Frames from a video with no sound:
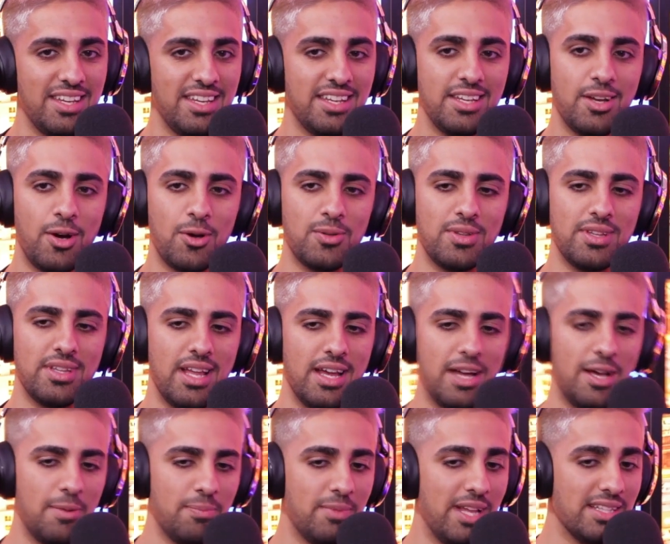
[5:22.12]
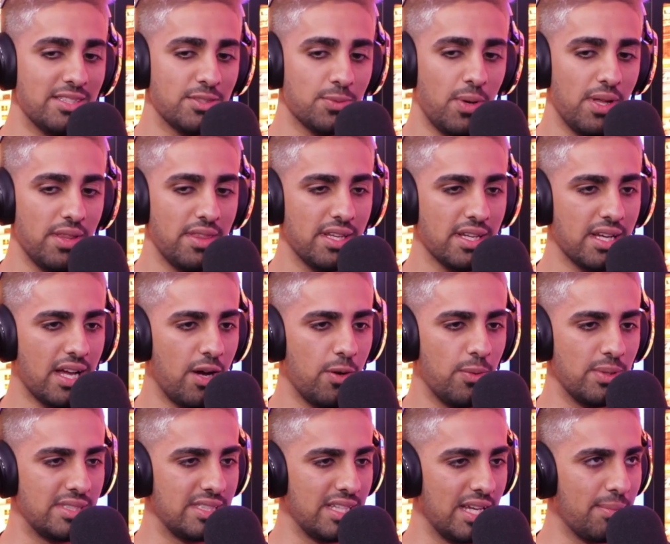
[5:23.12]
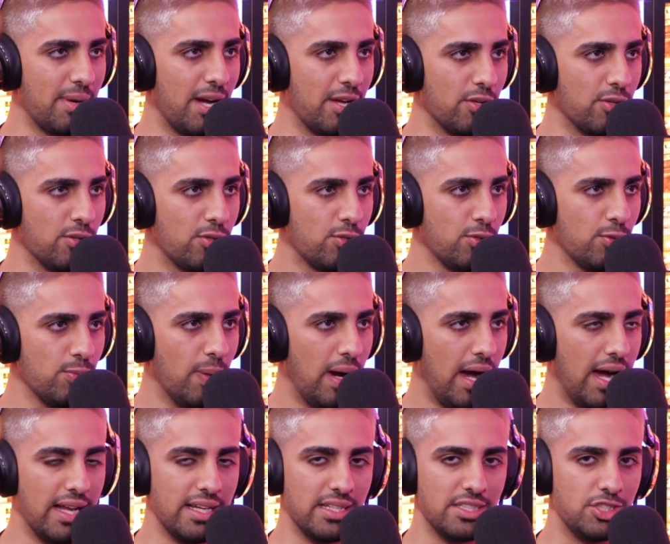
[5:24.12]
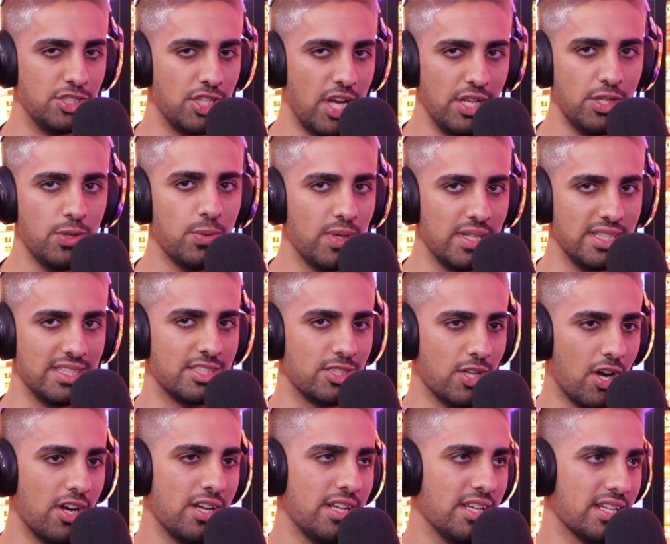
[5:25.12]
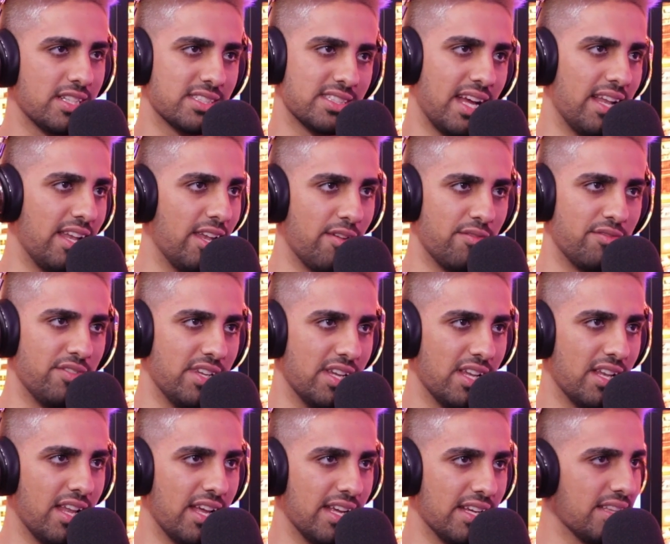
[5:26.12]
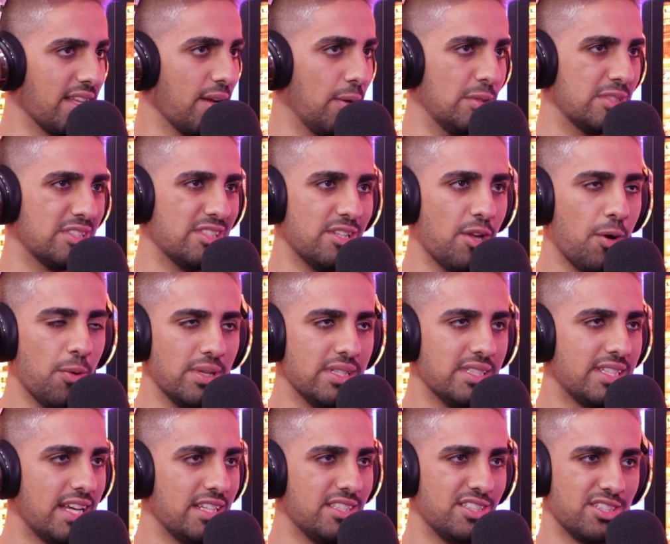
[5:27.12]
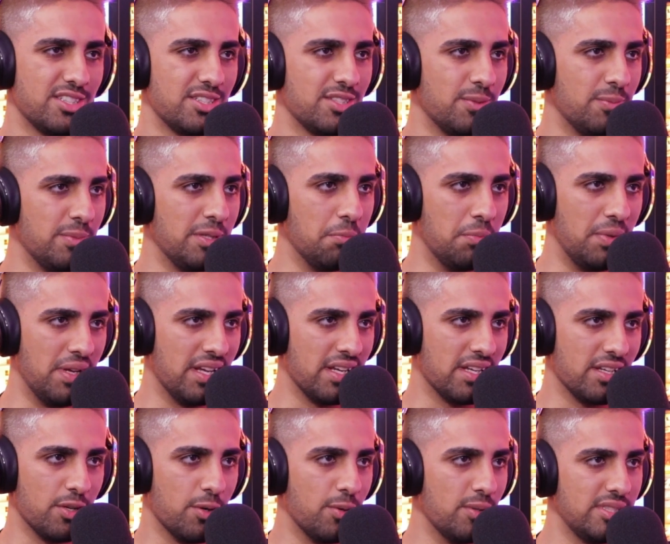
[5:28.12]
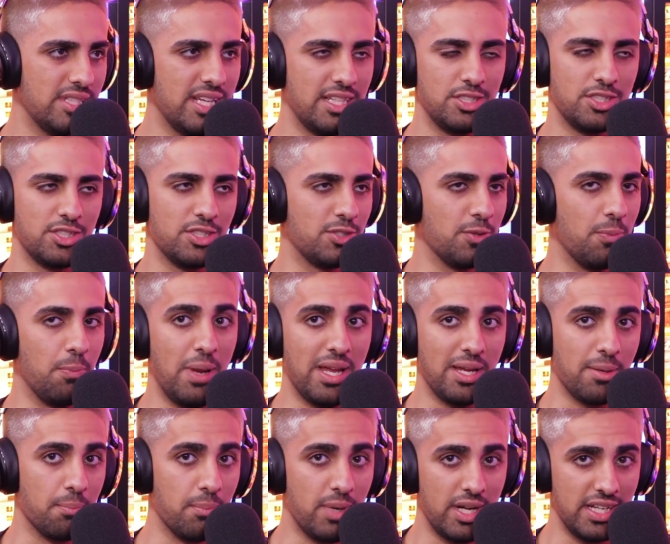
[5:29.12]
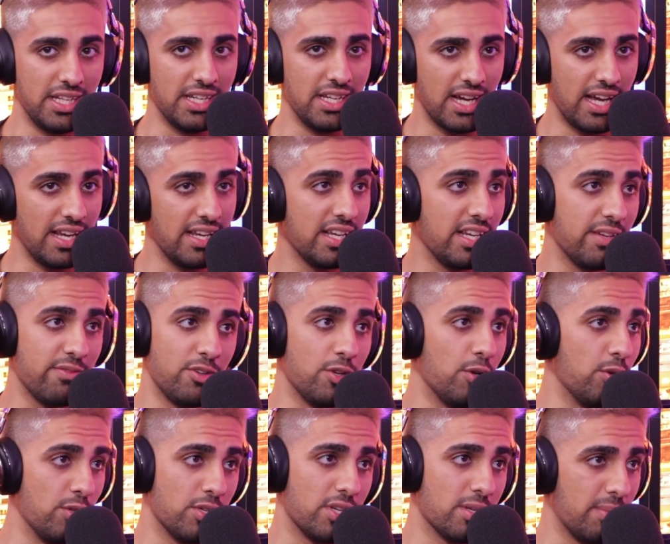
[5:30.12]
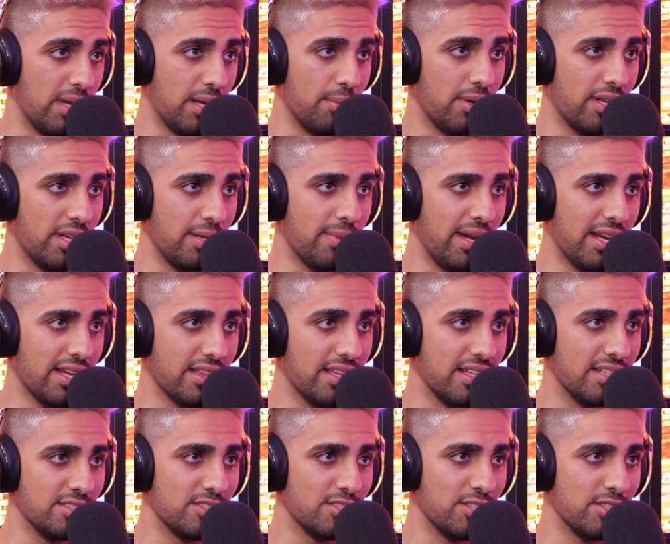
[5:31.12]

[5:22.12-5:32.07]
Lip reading: Yo, that's one thing I always say about YouTube. I genuinely started it because I loved it. Like, there was no intention to be big, no intention to make money. I didn't even know you could make money back then.